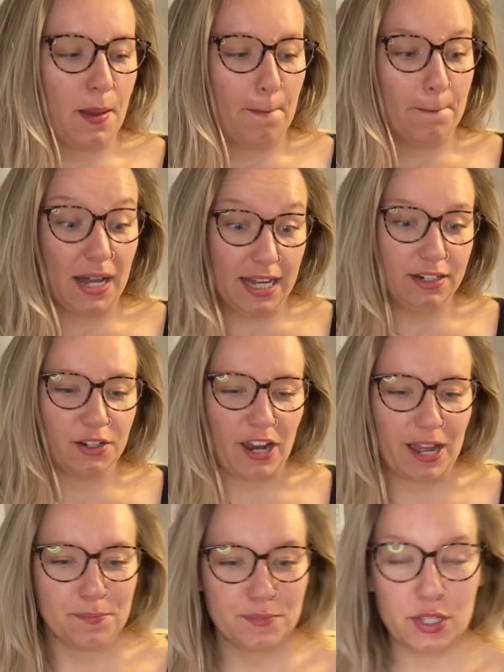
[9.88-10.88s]
But
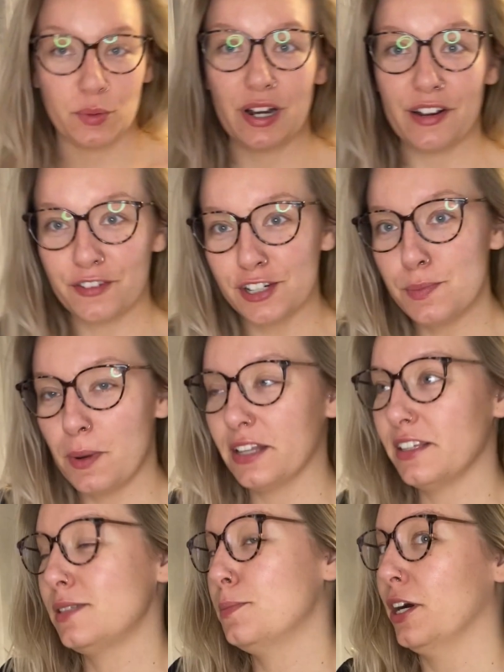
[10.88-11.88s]
okay, so when I first bought
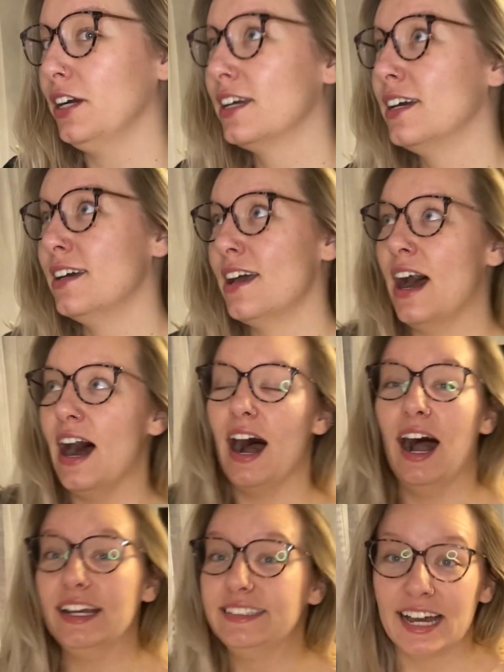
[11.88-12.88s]
this book,
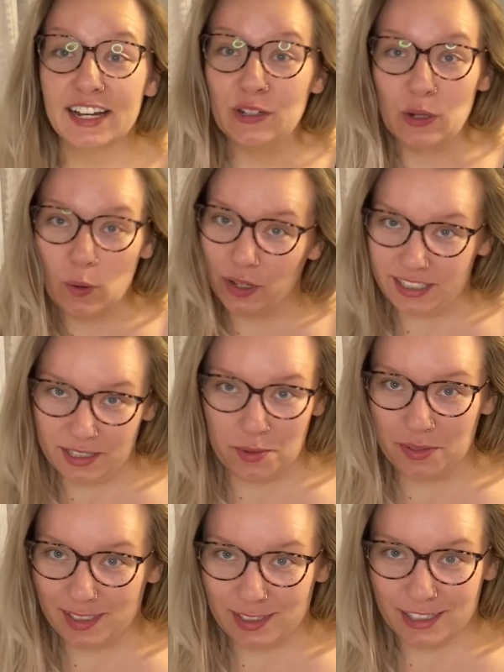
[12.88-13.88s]
I had no idea it
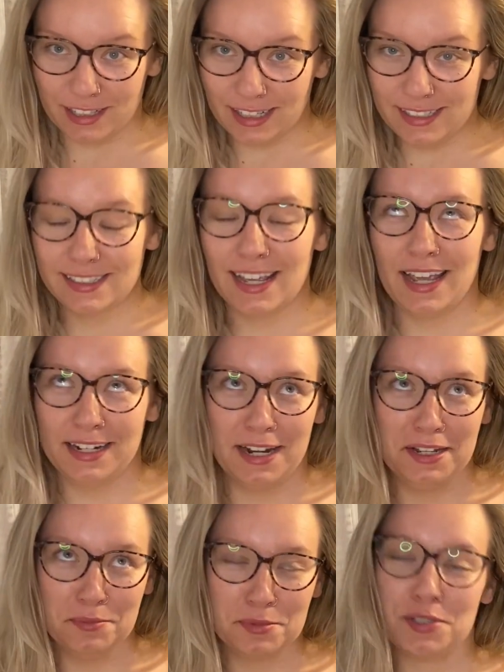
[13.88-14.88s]
was a series, and I
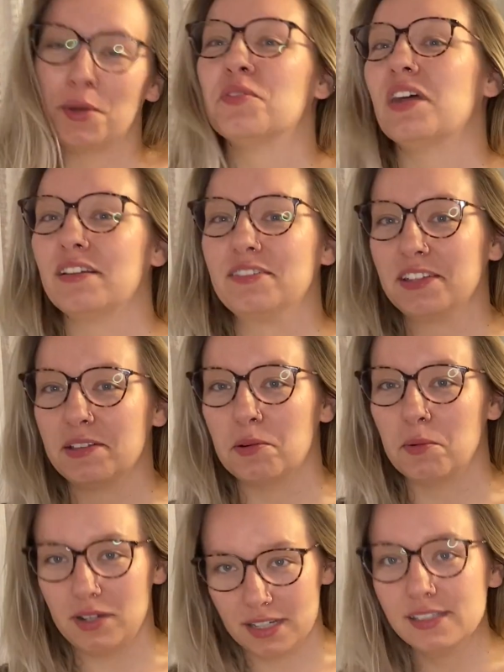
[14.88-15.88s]
am so thankful that it
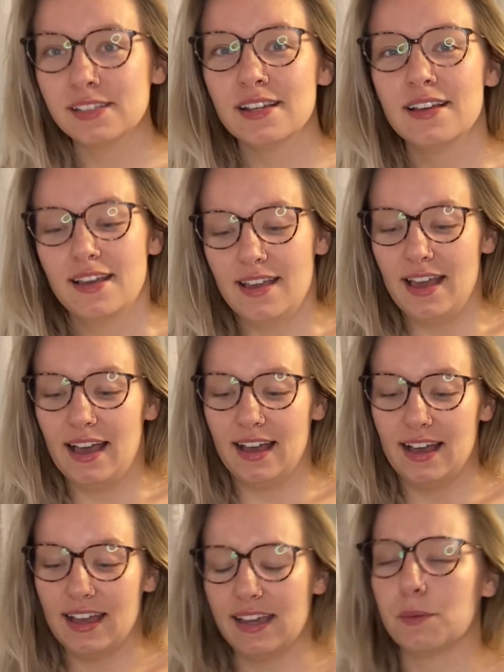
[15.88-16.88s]
was.
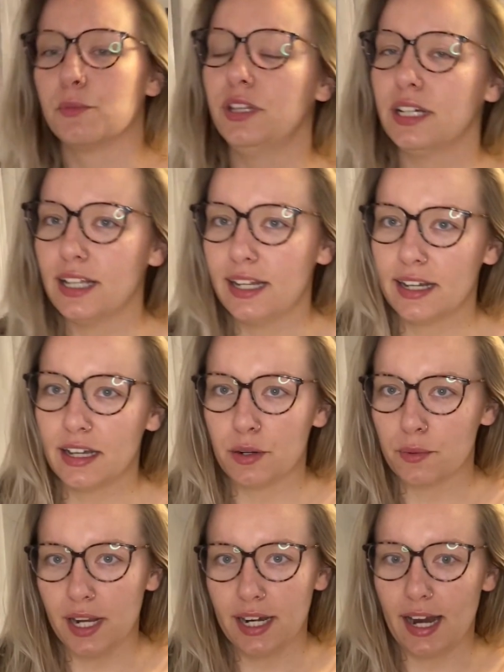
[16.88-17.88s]
And I'm really glad I kind of
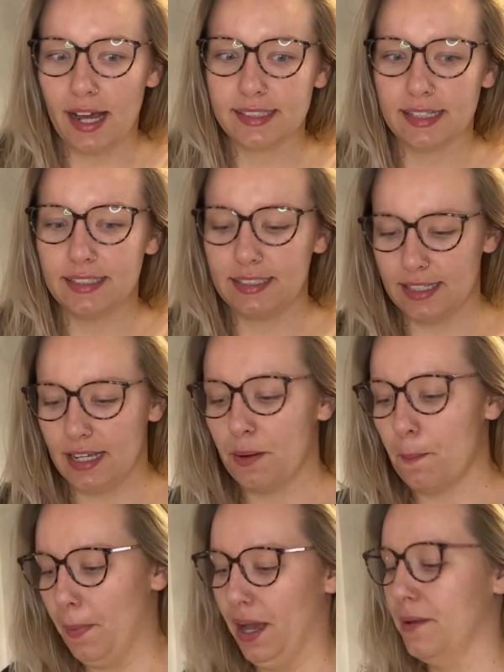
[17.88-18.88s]
read it as I did.
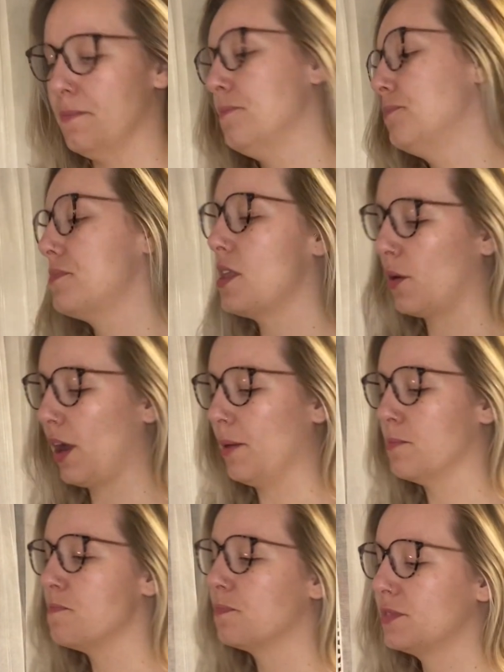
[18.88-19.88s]
But okay,
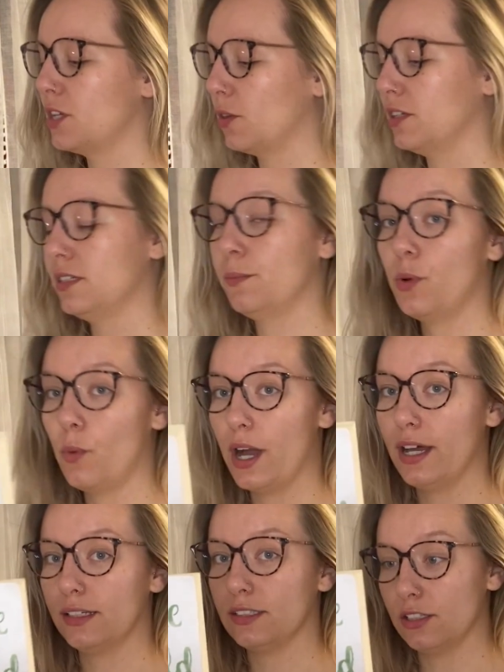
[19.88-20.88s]
so The Simple
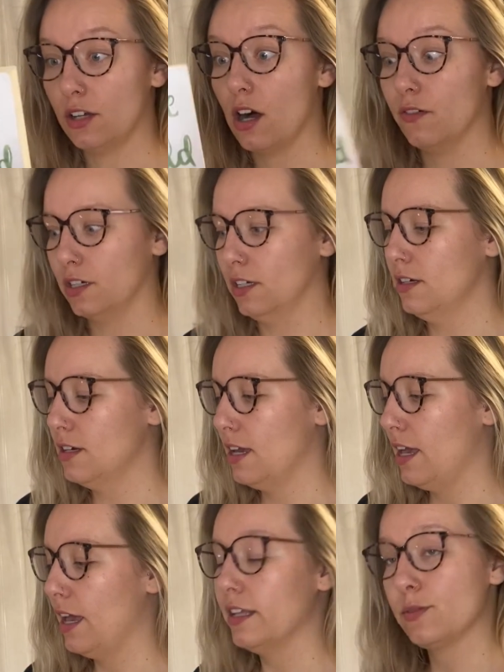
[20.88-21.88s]
Wild novel,
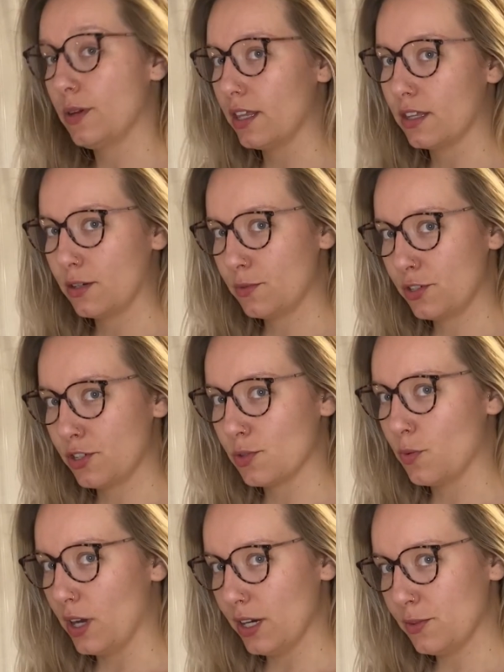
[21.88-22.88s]
hence why I thought it was just
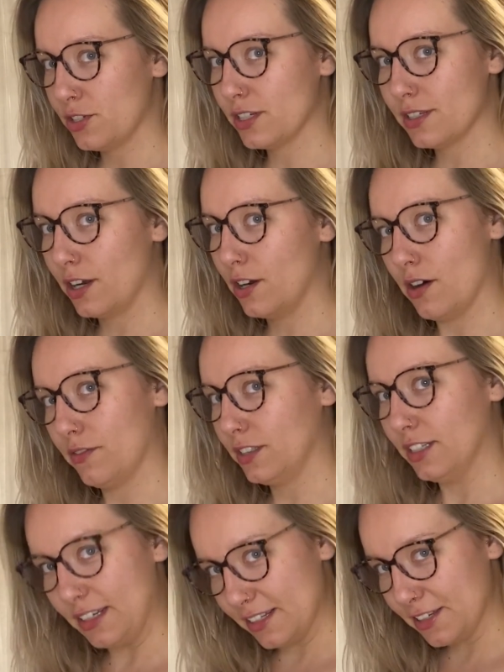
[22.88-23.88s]
one. It was just a novel,
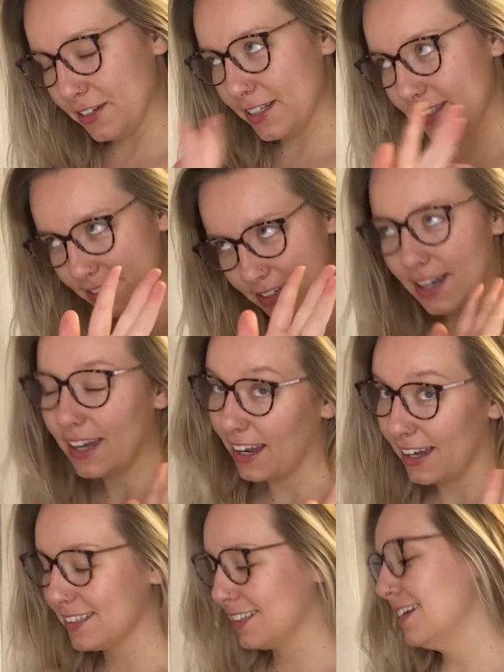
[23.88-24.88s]
not a series, I
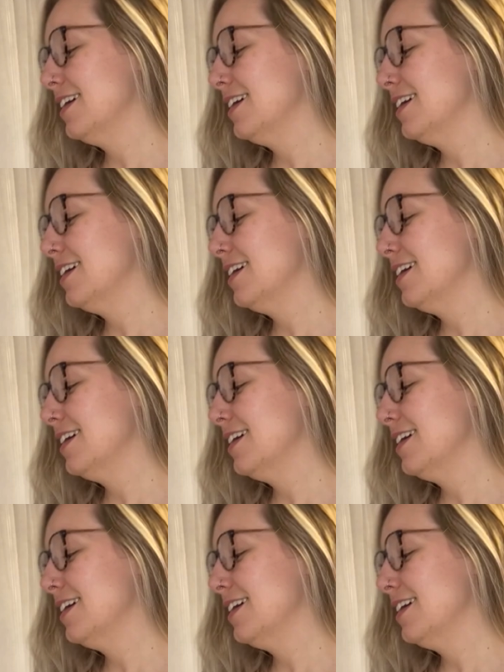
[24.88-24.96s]
guess,